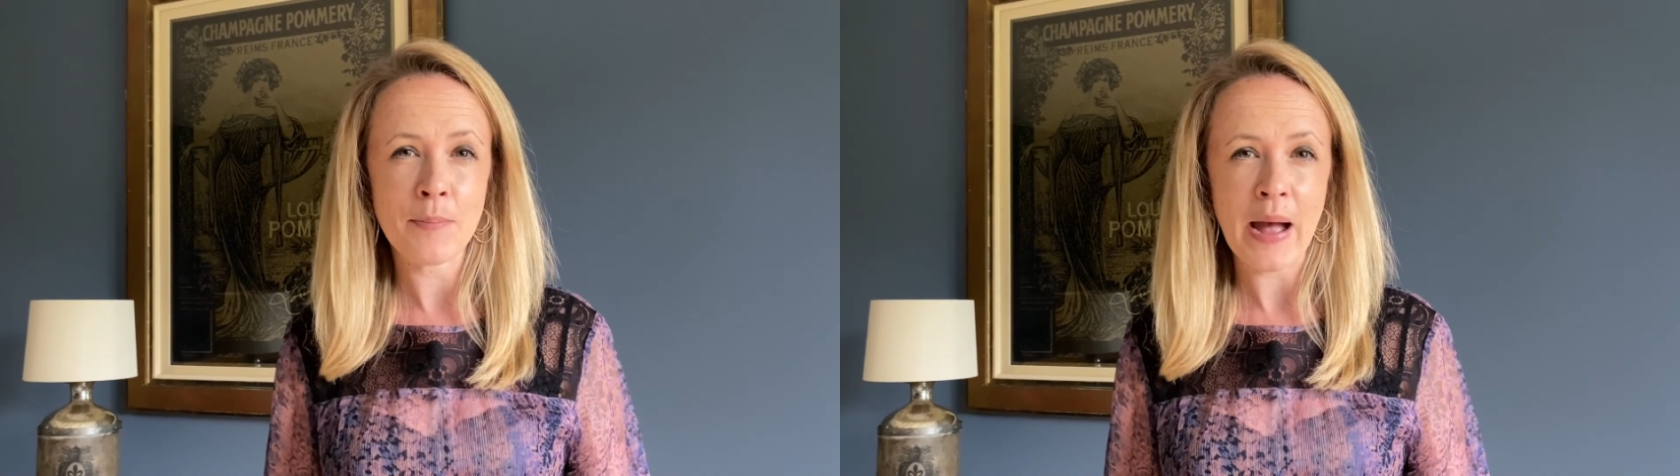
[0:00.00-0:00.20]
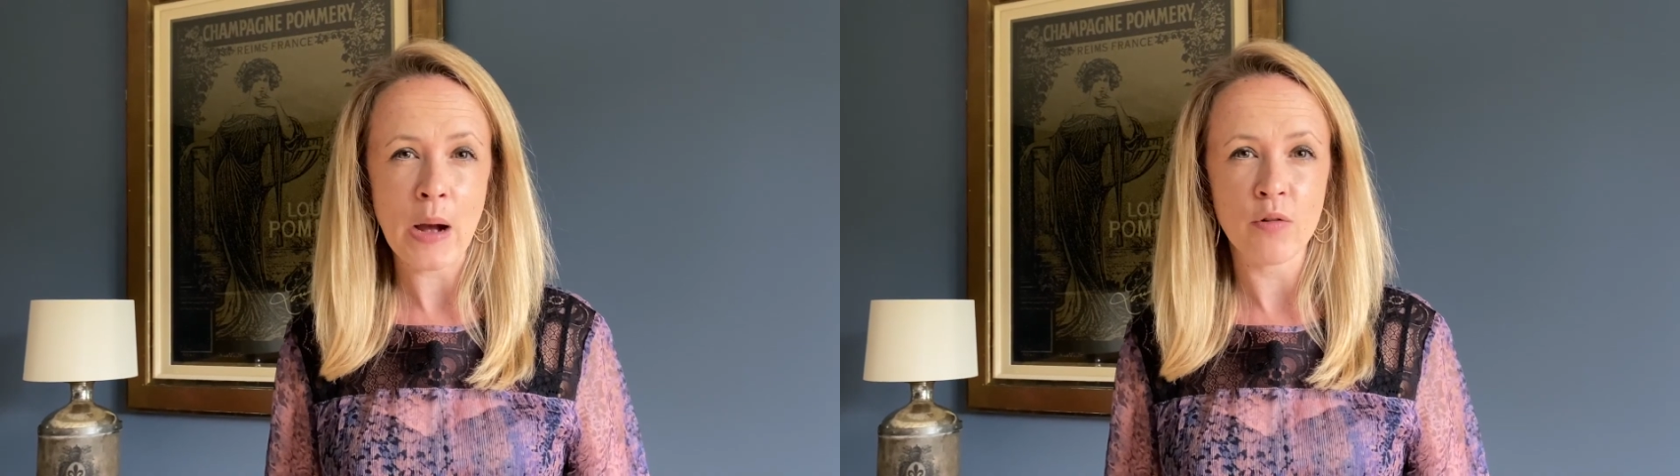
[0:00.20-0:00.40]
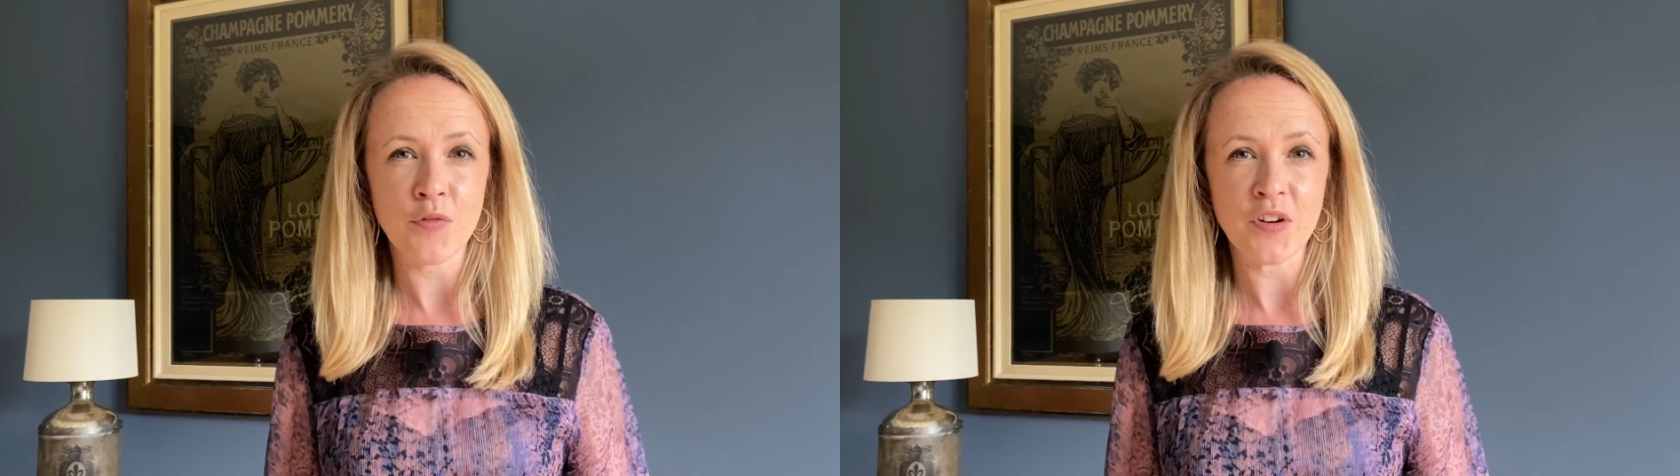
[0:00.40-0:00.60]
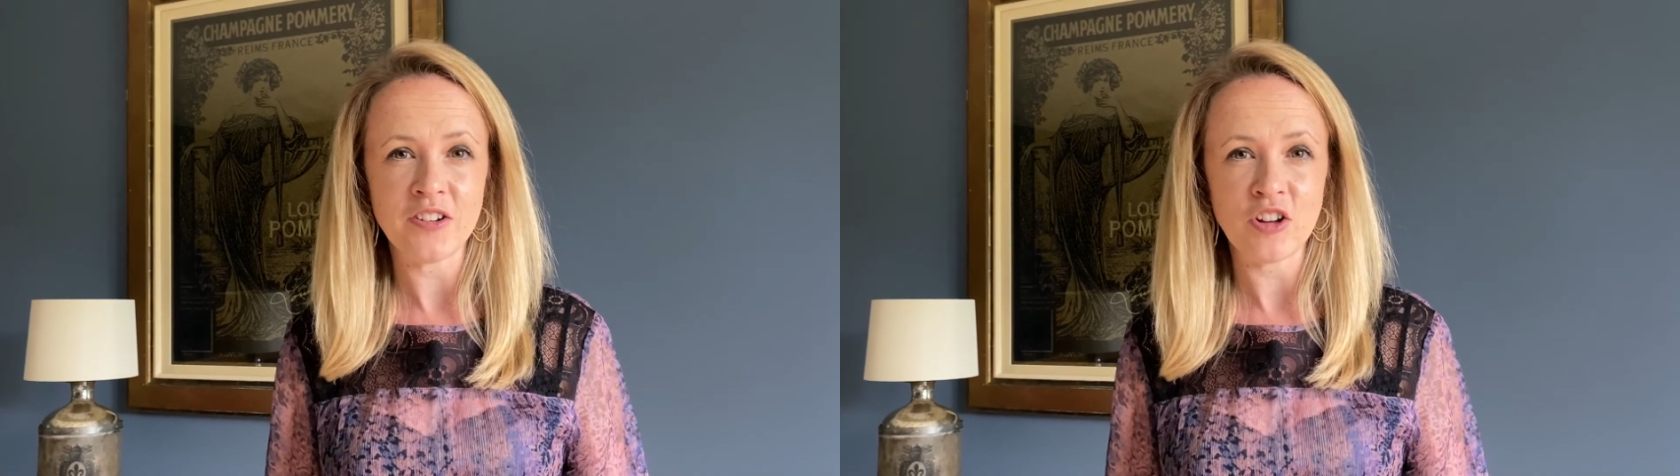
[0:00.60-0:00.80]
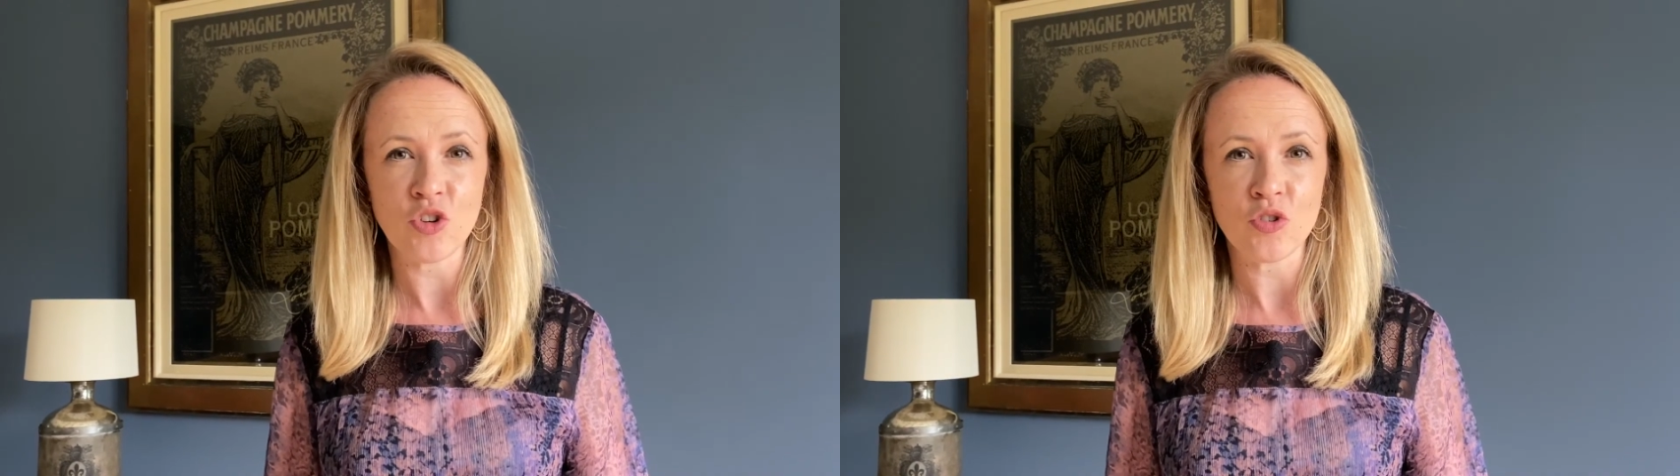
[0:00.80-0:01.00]
powerful
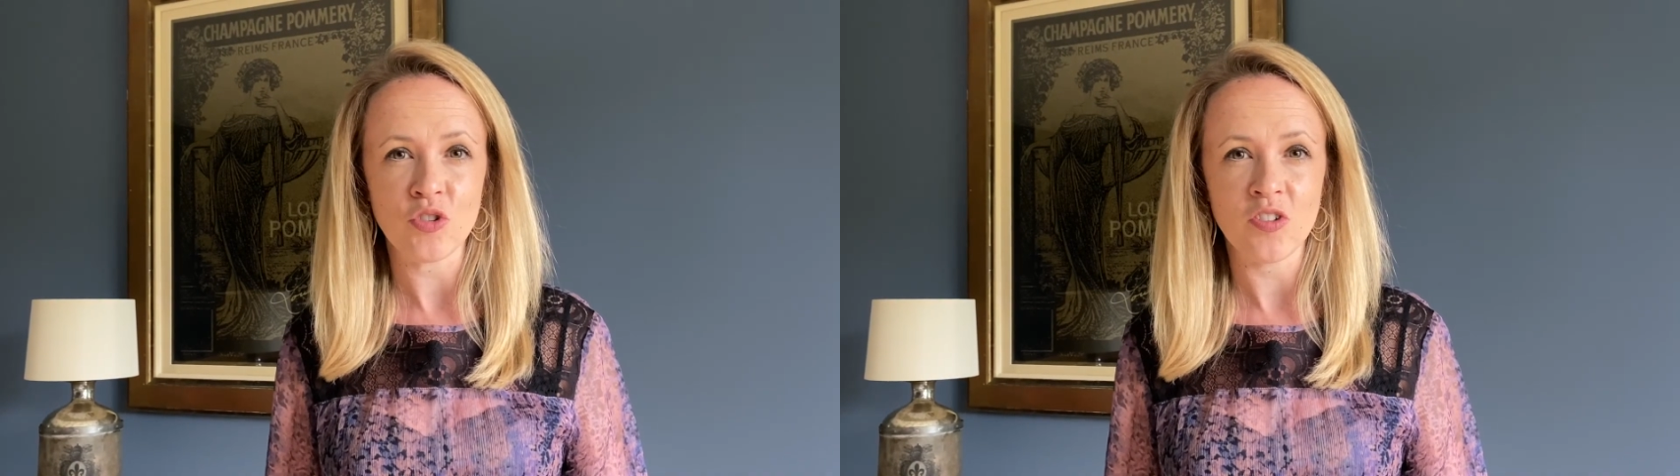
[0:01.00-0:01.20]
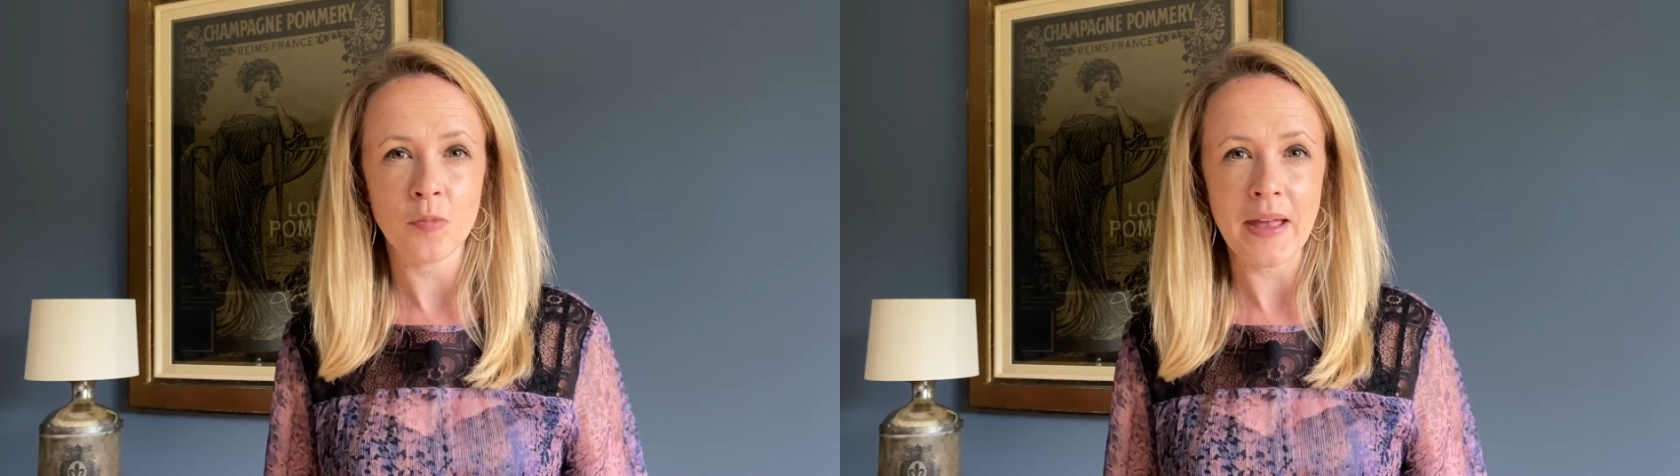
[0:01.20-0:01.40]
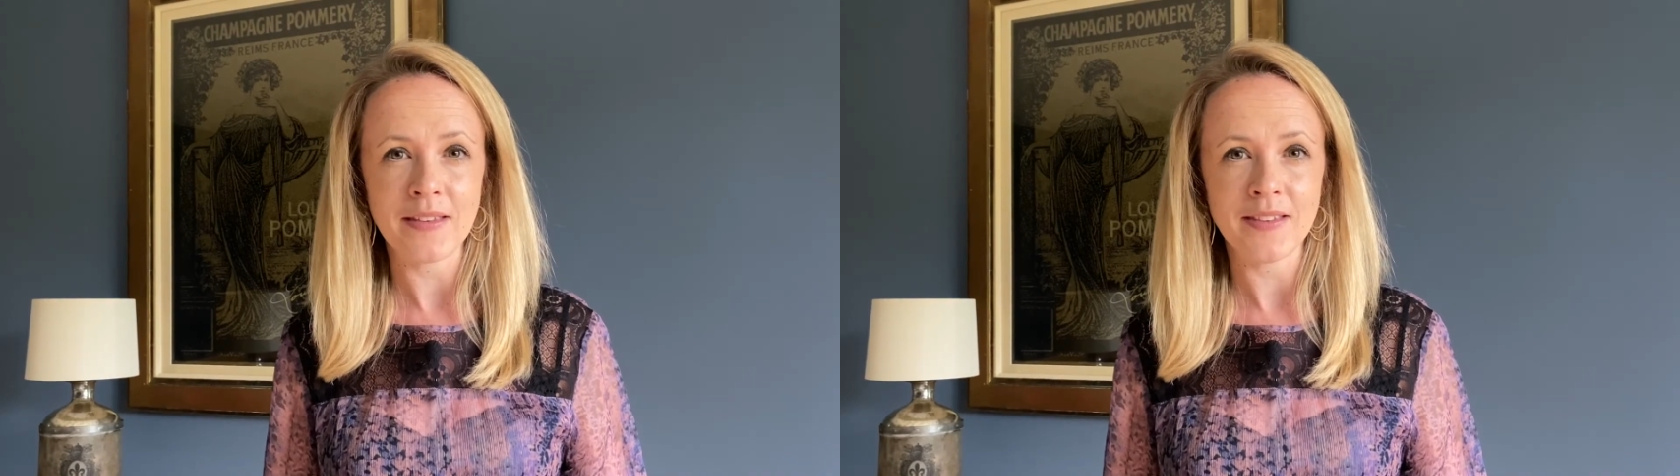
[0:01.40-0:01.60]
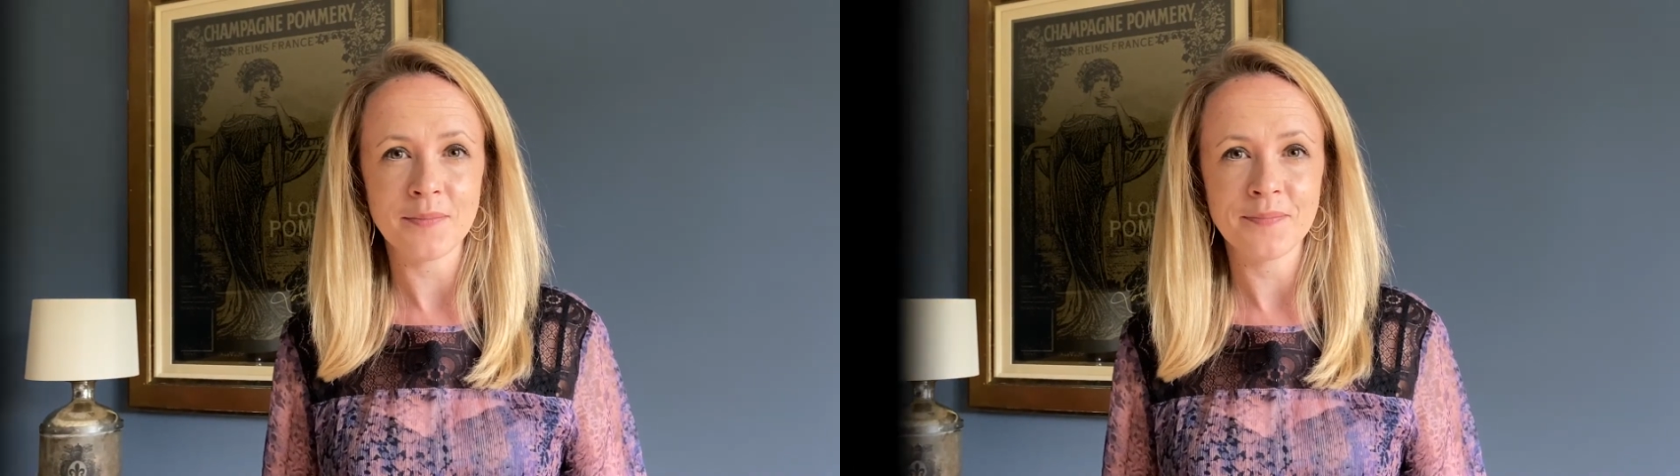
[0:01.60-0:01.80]
addition to the space.